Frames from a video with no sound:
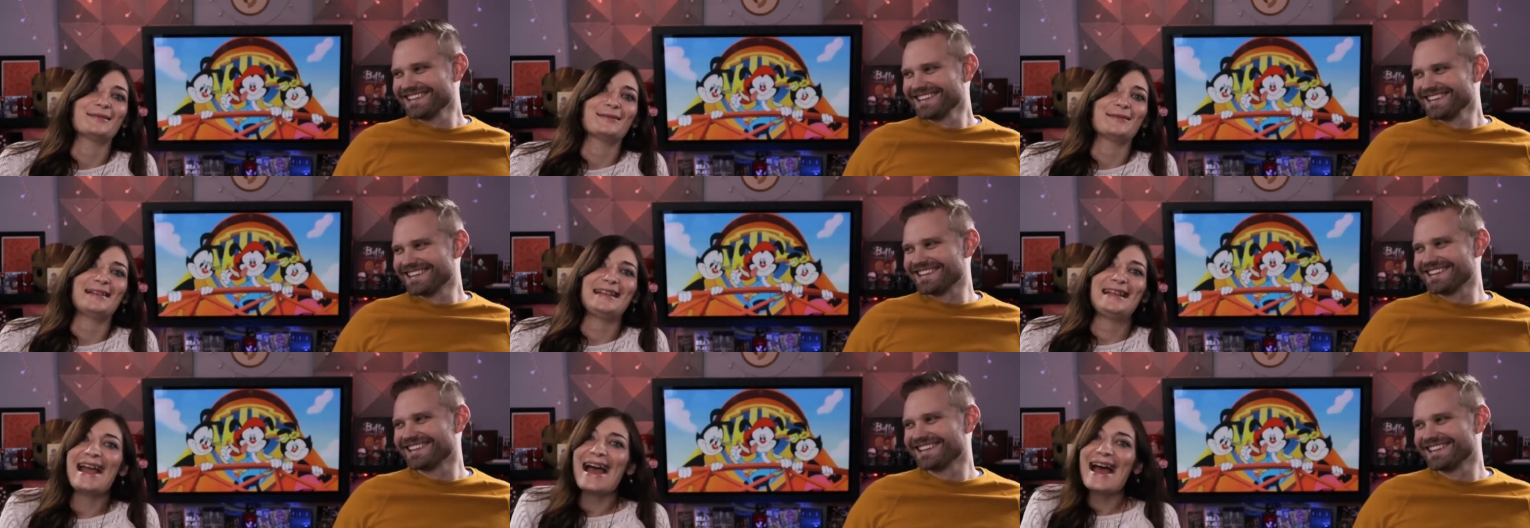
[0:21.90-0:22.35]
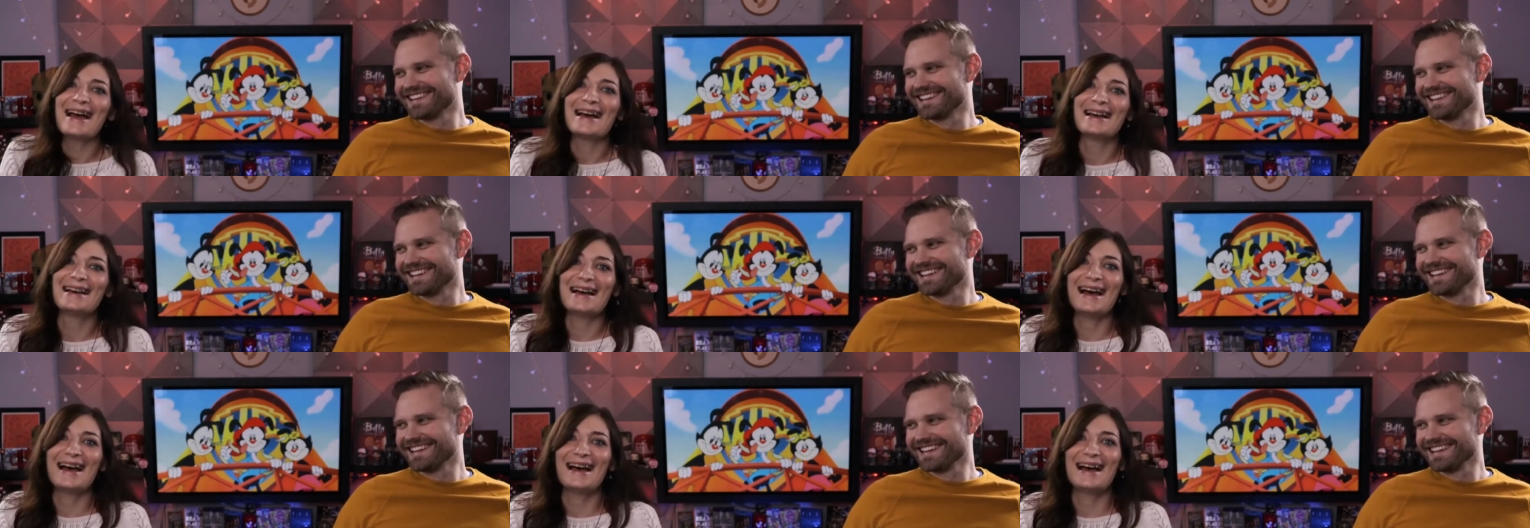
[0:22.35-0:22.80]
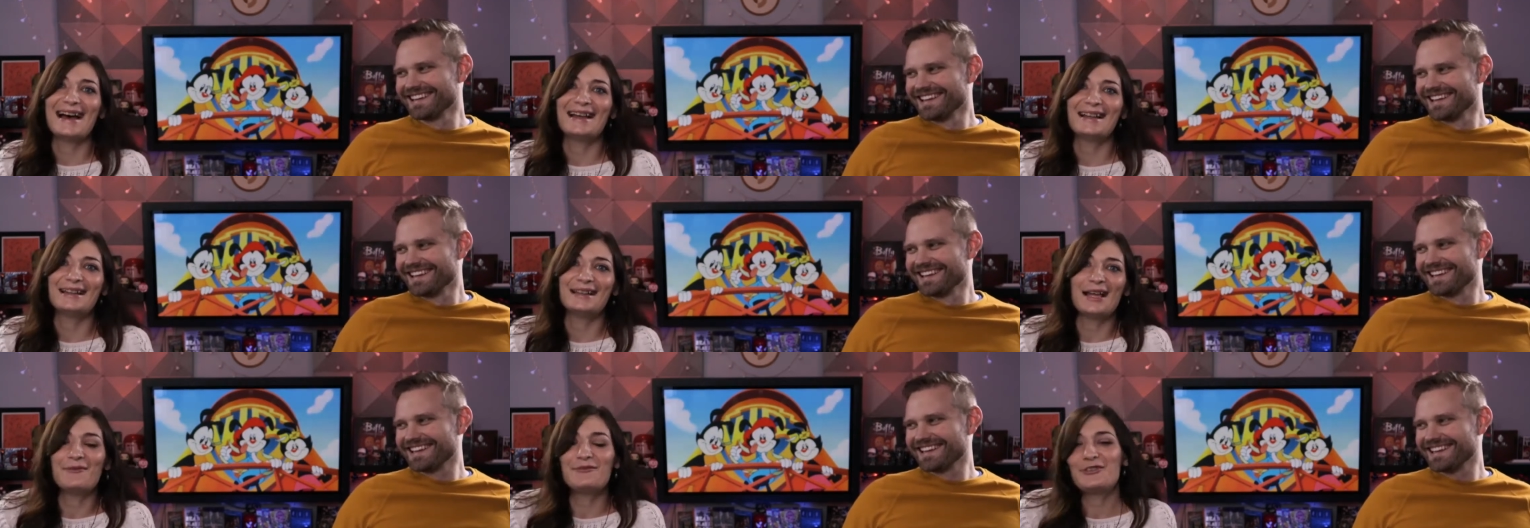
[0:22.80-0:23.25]
Speaker 1: but yeah,
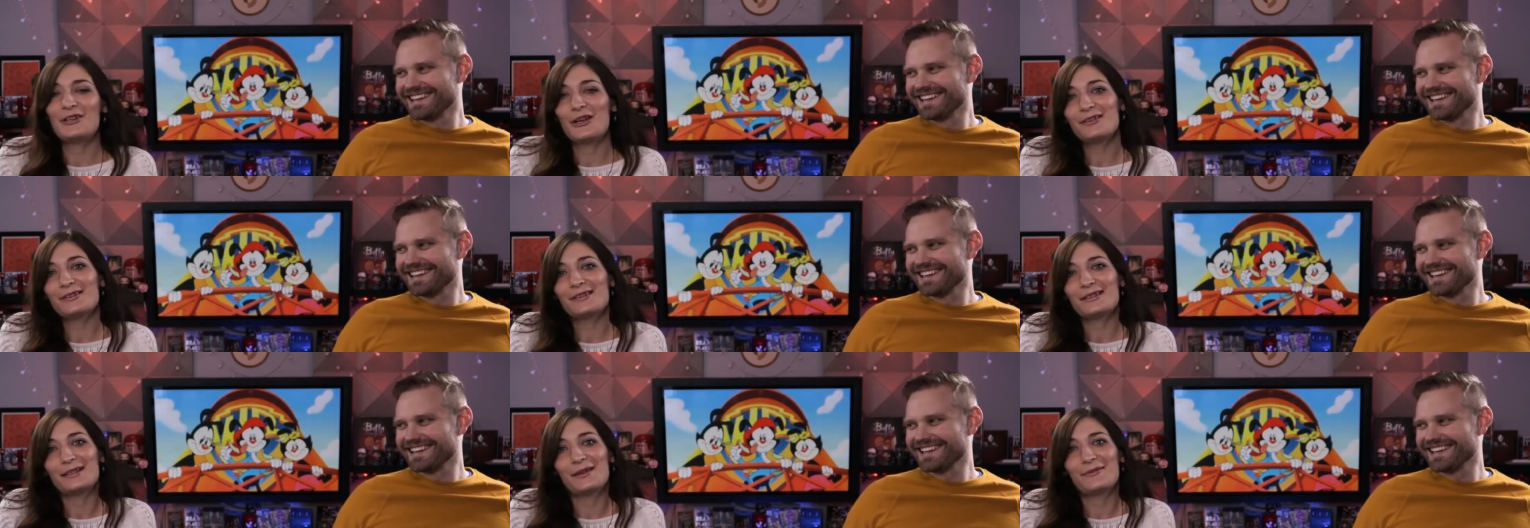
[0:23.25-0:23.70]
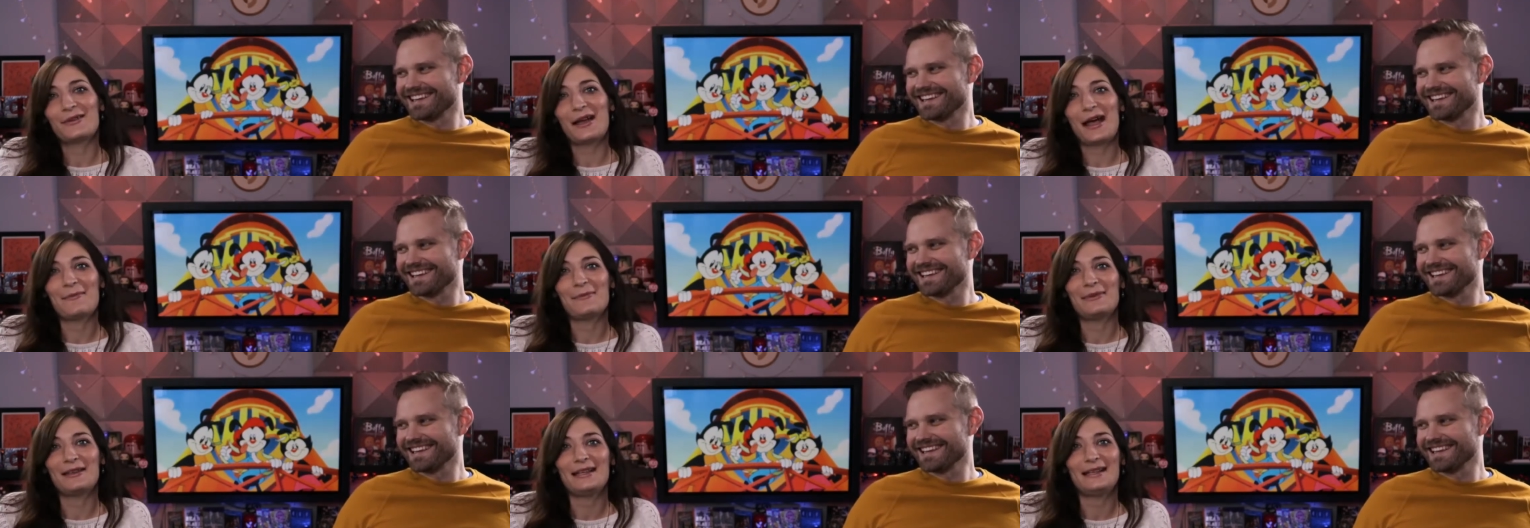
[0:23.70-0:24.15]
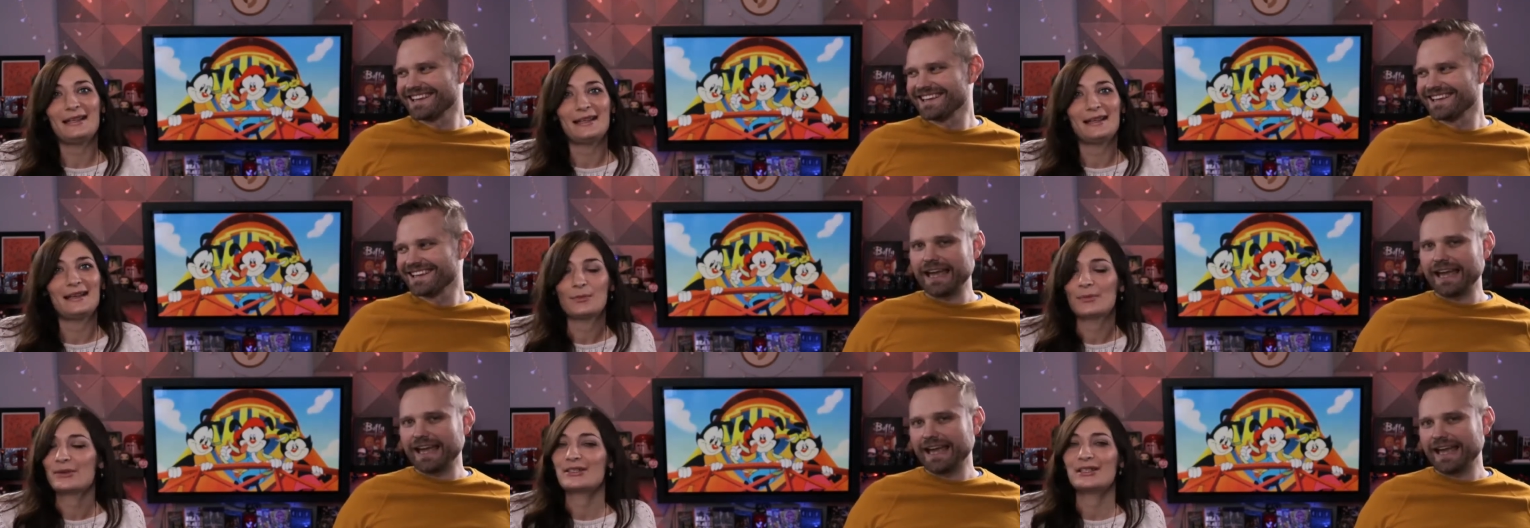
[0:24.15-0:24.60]
uh, love jokes, love comedy.
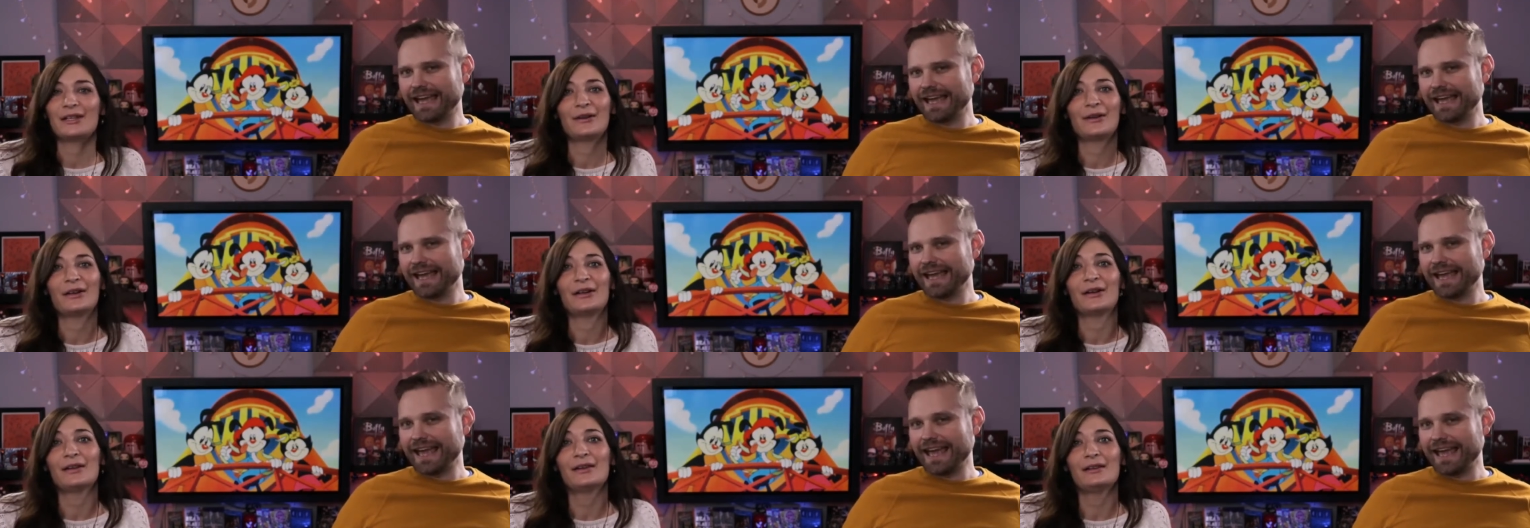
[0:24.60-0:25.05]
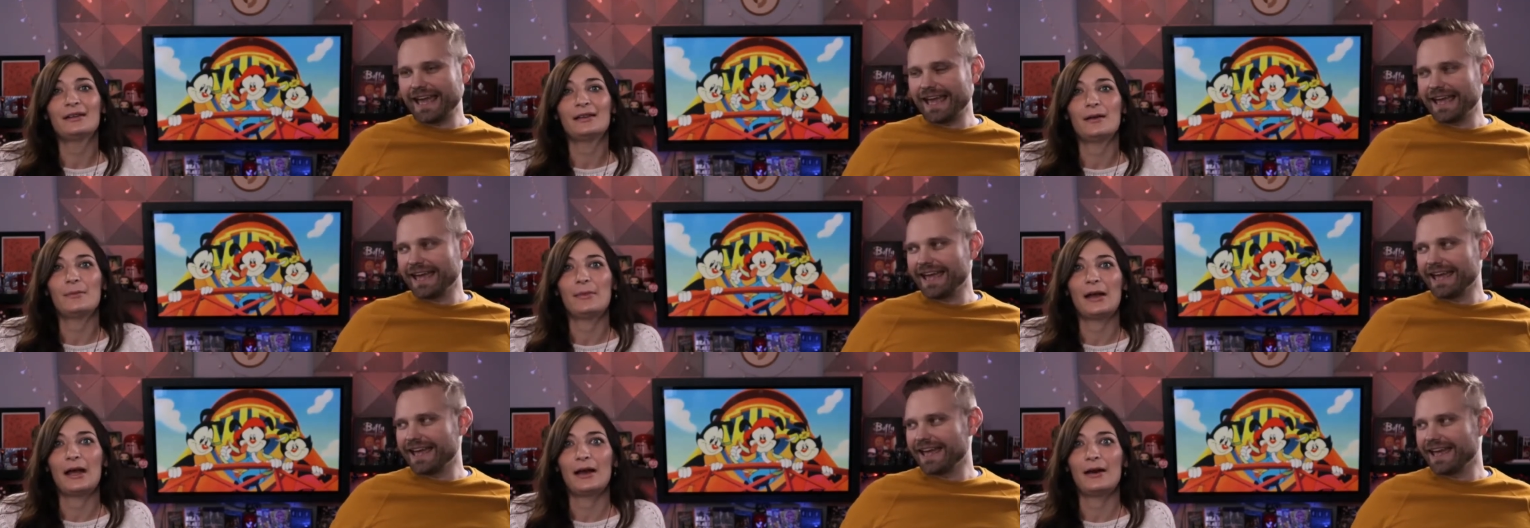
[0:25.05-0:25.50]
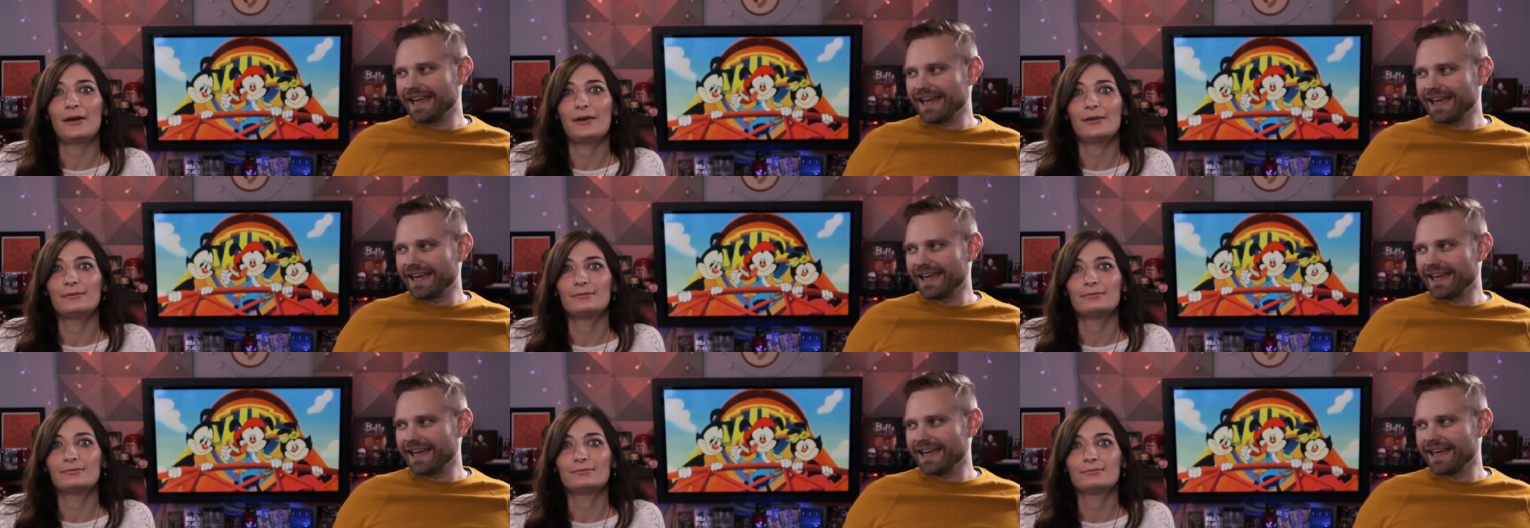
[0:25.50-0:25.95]
Super serial about